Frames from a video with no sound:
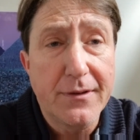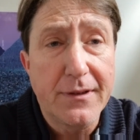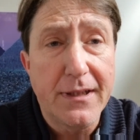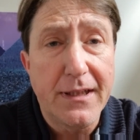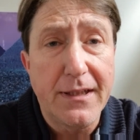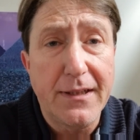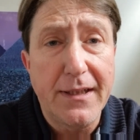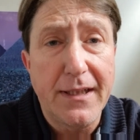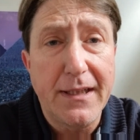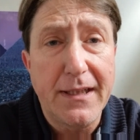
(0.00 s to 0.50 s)

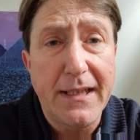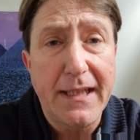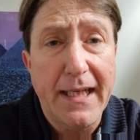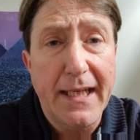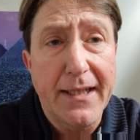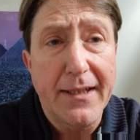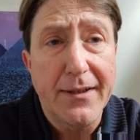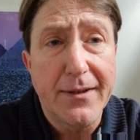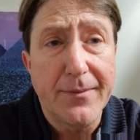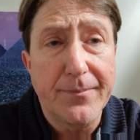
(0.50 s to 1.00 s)
And then he
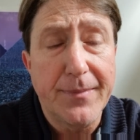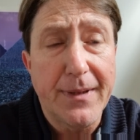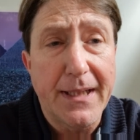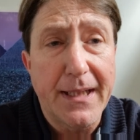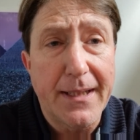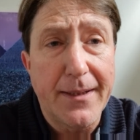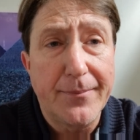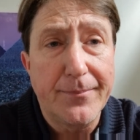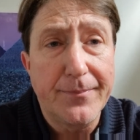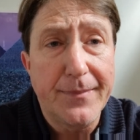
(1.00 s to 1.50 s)
had
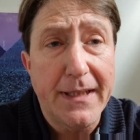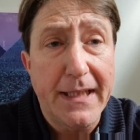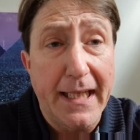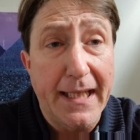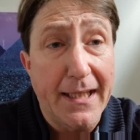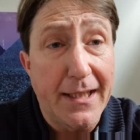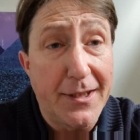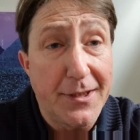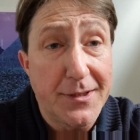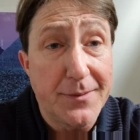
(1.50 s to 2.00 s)

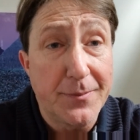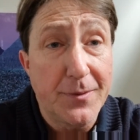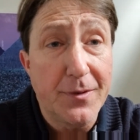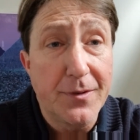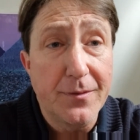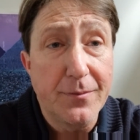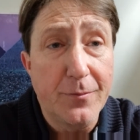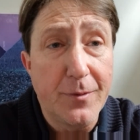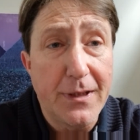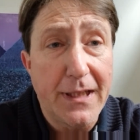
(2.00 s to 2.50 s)

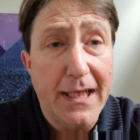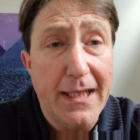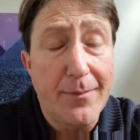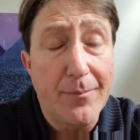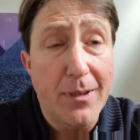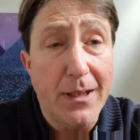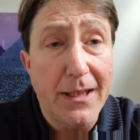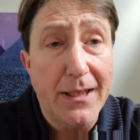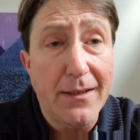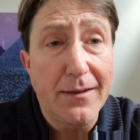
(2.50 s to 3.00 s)
Elizabeth with Anne
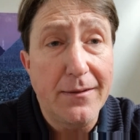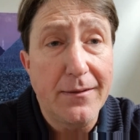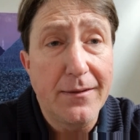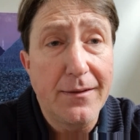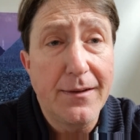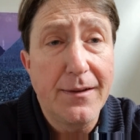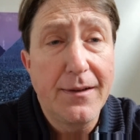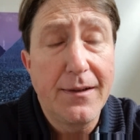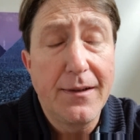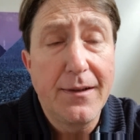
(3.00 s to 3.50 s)
Boleyn.
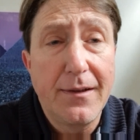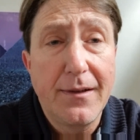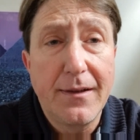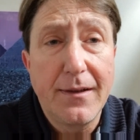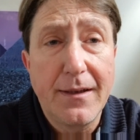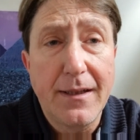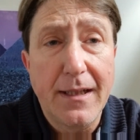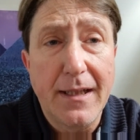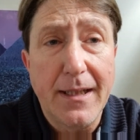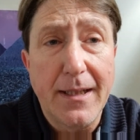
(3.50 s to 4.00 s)

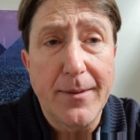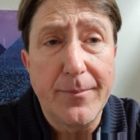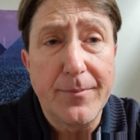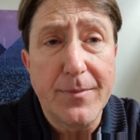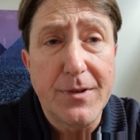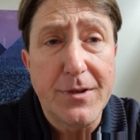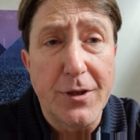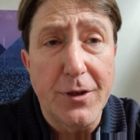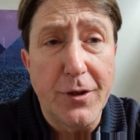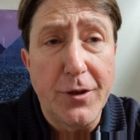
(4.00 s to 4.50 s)

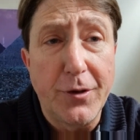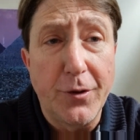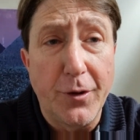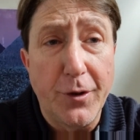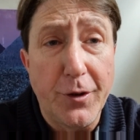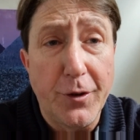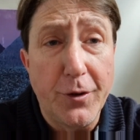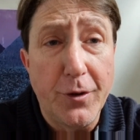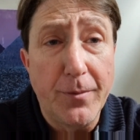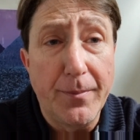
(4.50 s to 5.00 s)
Turned
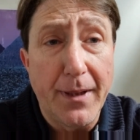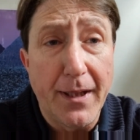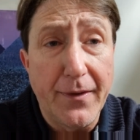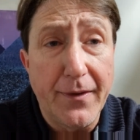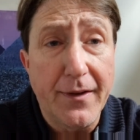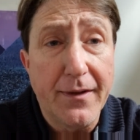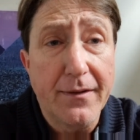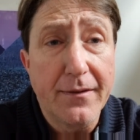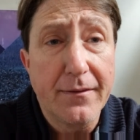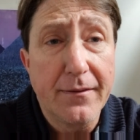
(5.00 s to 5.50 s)
on her
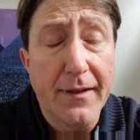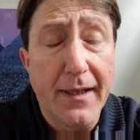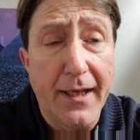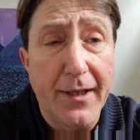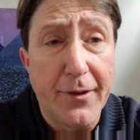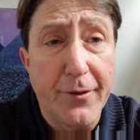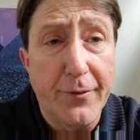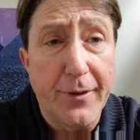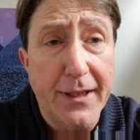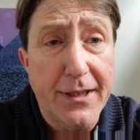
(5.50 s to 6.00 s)
mother,
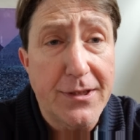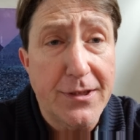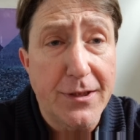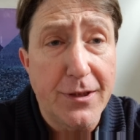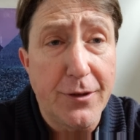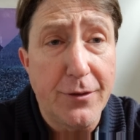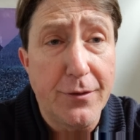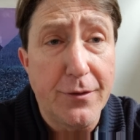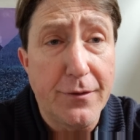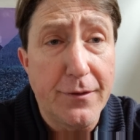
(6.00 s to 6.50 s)
had her
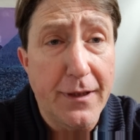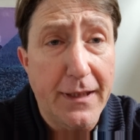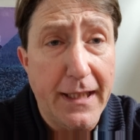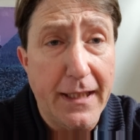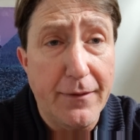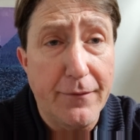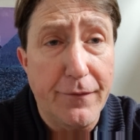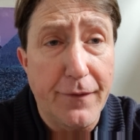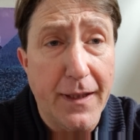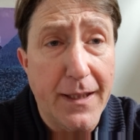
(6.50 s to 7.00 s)
executed,
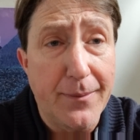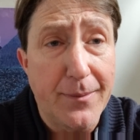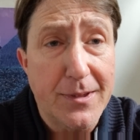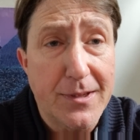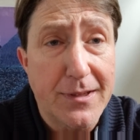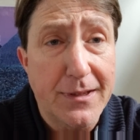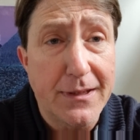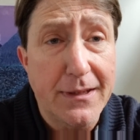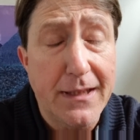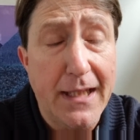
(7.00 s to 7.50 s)
again
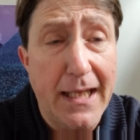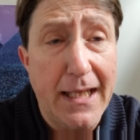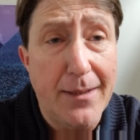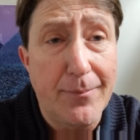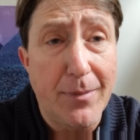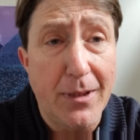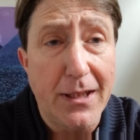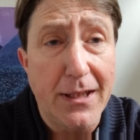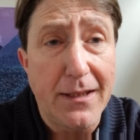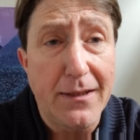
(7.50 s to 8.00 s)
famously,
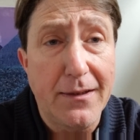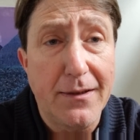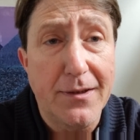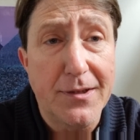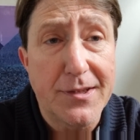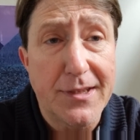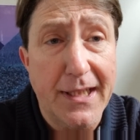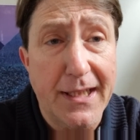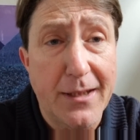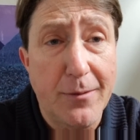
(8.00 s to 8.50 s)
Anne Boleyn,
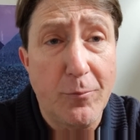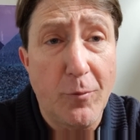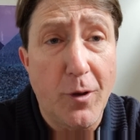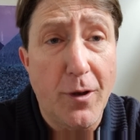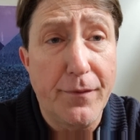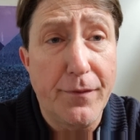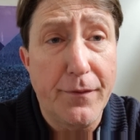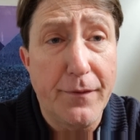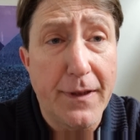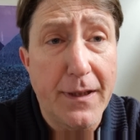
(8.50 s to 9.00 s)
the second
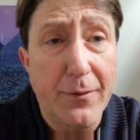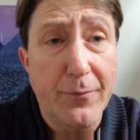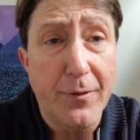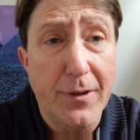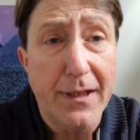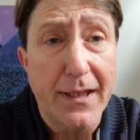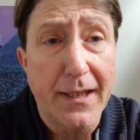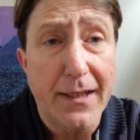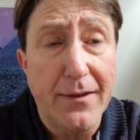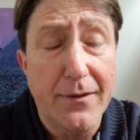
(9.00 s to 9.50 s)
wife of
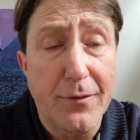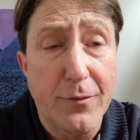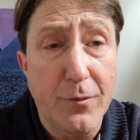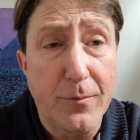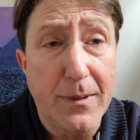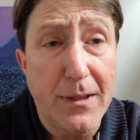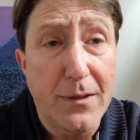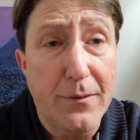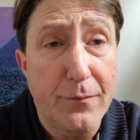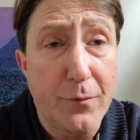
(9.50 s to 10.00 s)
Henry VIII,
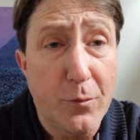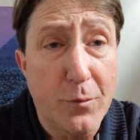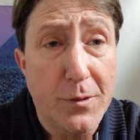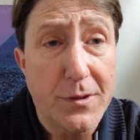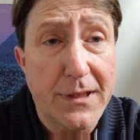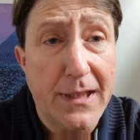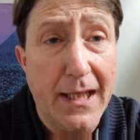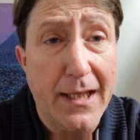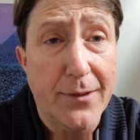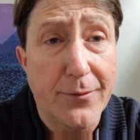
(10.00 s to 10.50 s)
whom he
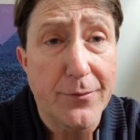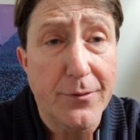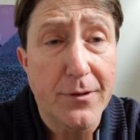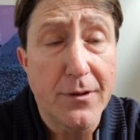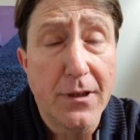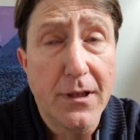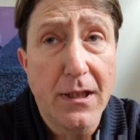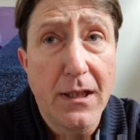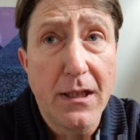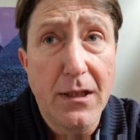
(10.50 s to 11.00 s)
divorced
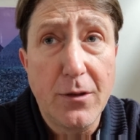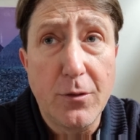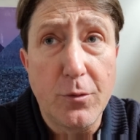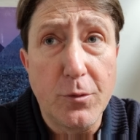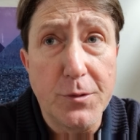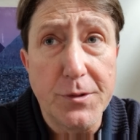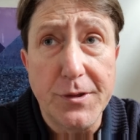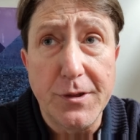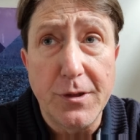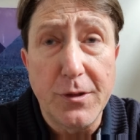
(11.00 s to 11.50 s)
Catherine,
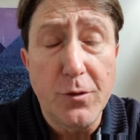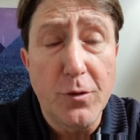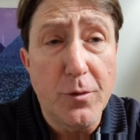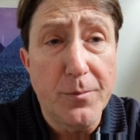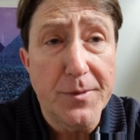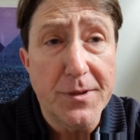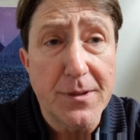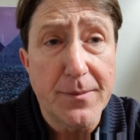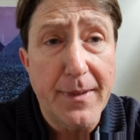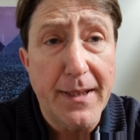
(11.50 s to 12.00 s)
caused an
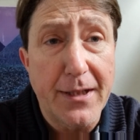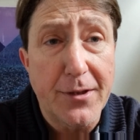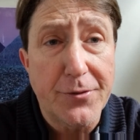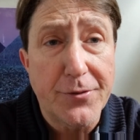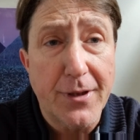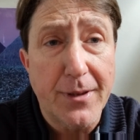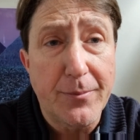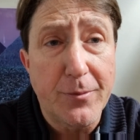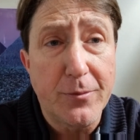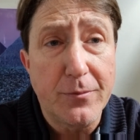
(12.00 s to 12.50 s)
enormous amount of
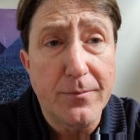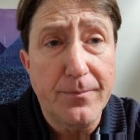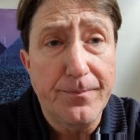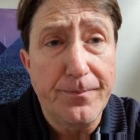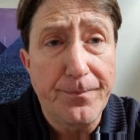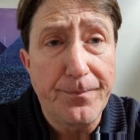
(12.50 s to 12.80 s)
trouble.